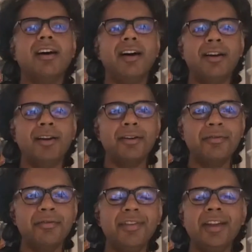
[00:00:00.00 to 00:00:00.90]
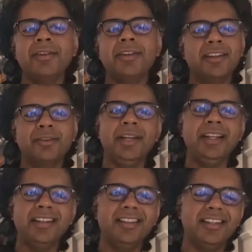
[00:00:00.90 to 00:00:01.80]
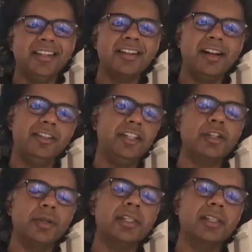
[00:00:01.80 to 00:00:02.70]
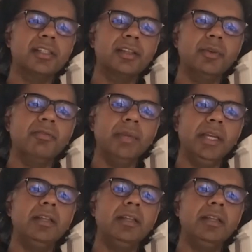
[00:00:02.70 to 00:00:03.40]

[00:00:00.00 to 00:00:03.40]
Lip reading: are very ingrained in the technology choices that we've made